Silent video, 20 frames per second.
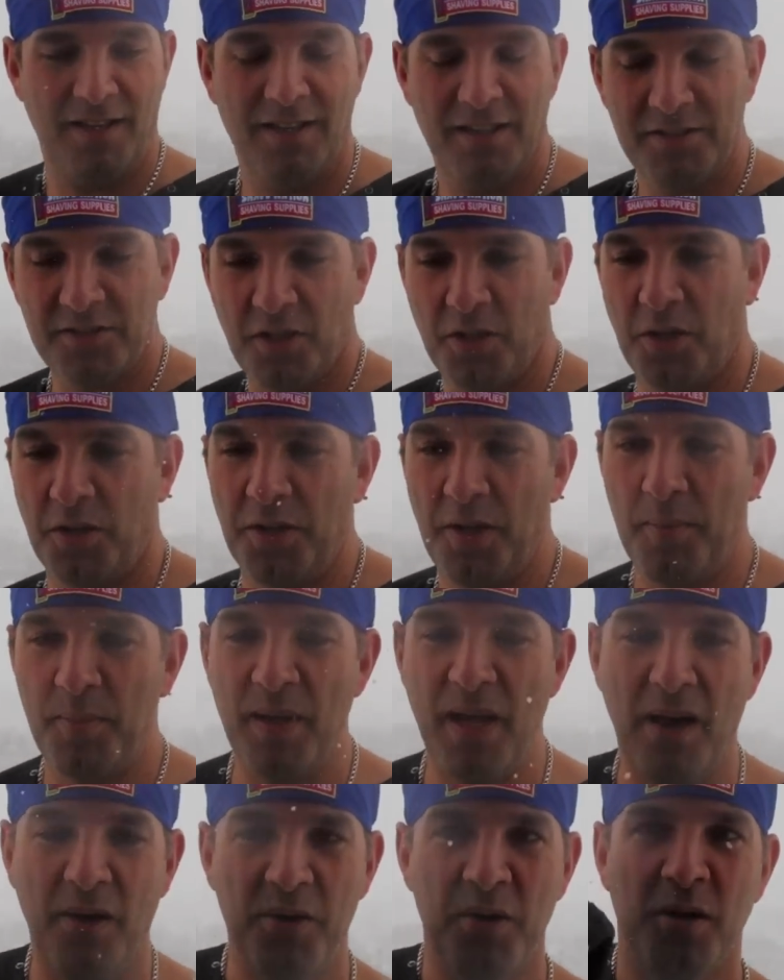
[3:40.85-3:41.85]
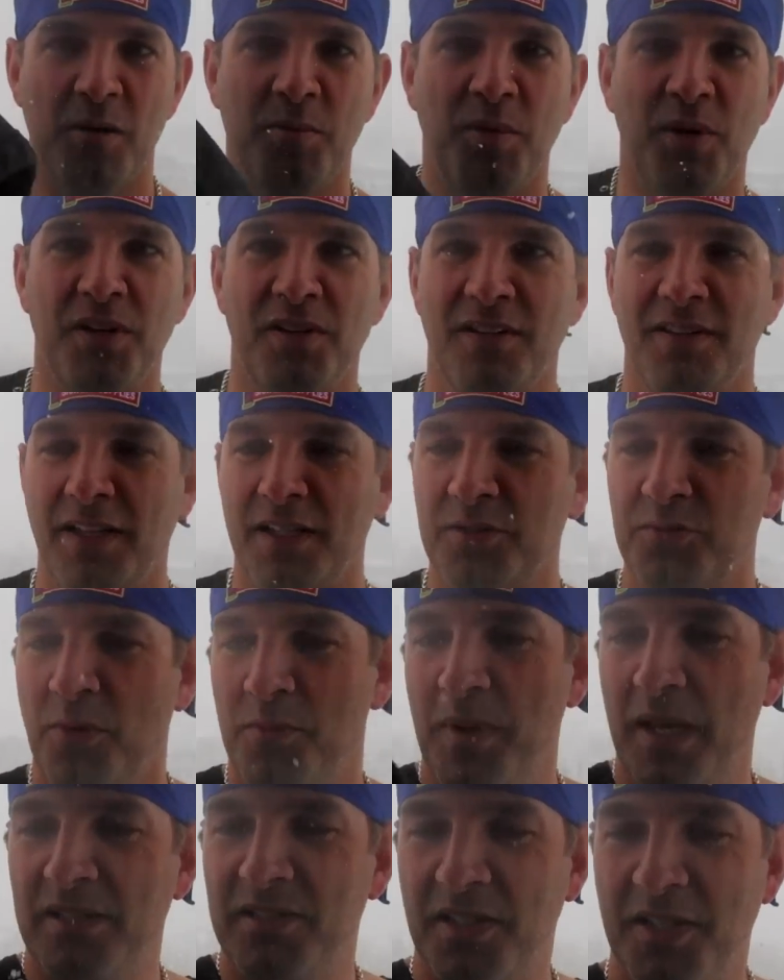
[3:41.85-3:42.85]
It's a little nippy out here, but that's
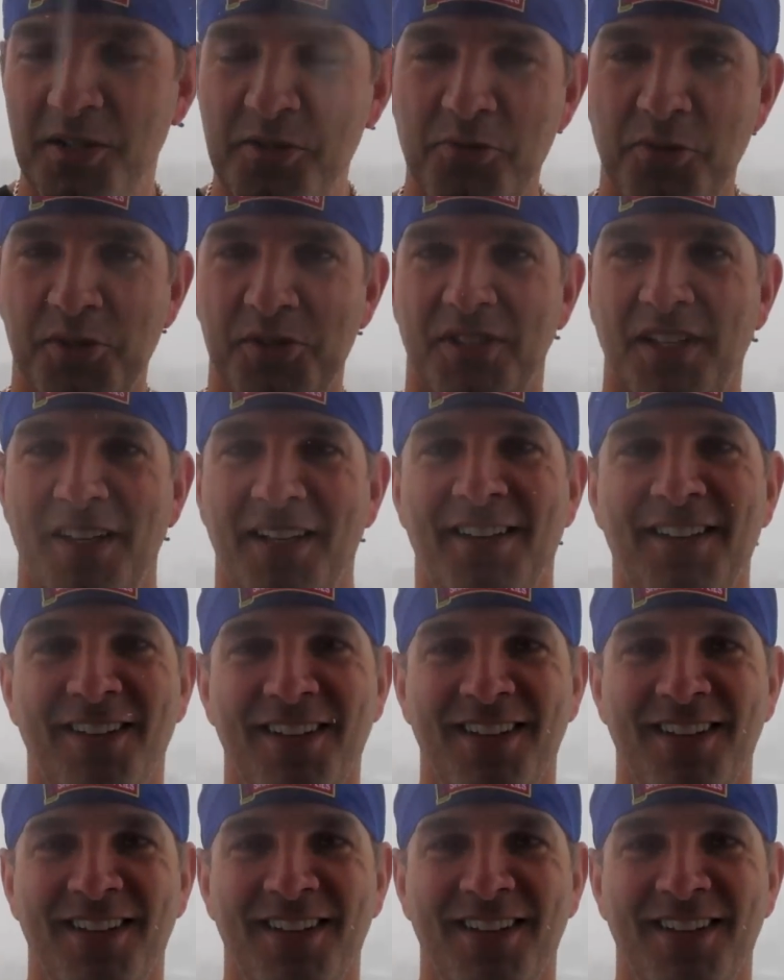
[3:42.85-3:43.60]
what makes it interesting.